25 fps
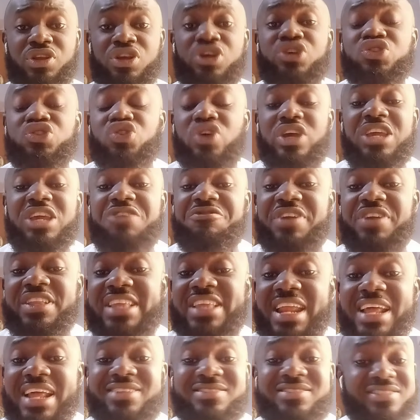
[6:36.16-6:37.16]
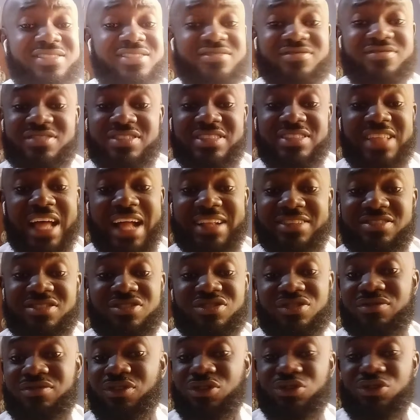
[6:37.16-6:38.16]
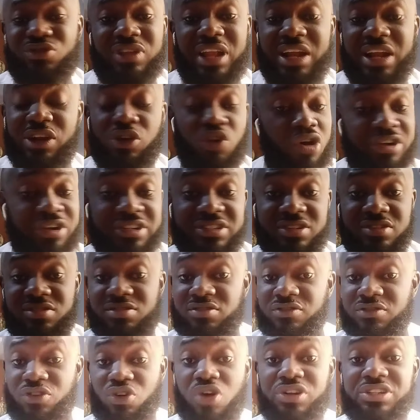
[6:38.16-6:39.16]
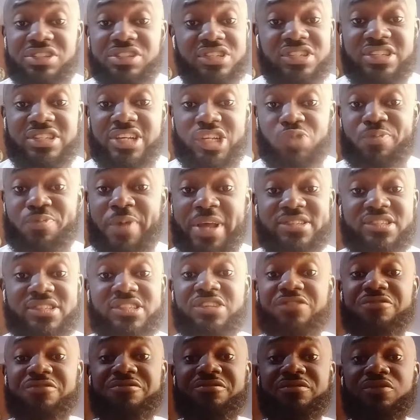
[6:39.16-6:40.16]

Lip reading: So if he didn't start, coding is expensive.